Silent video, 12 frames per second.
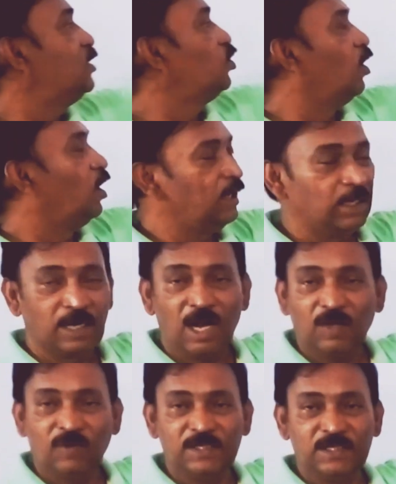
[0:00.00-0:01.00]
two are in
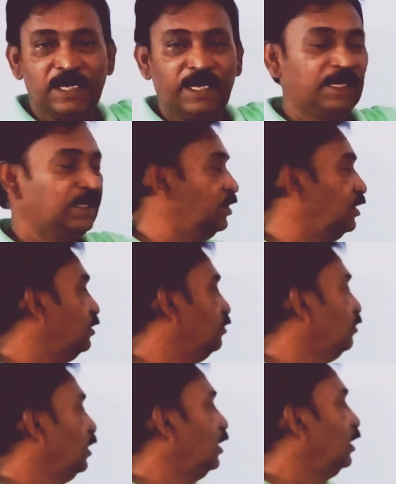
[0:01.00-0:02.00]
clockwise direction,
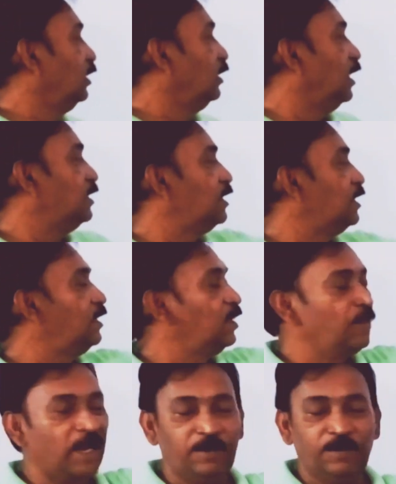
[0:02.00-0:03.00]
the resultant
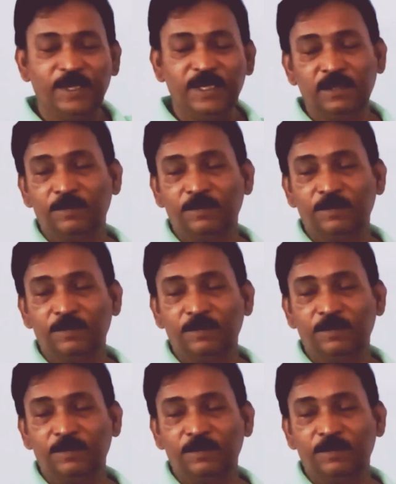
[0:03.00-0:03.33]
might be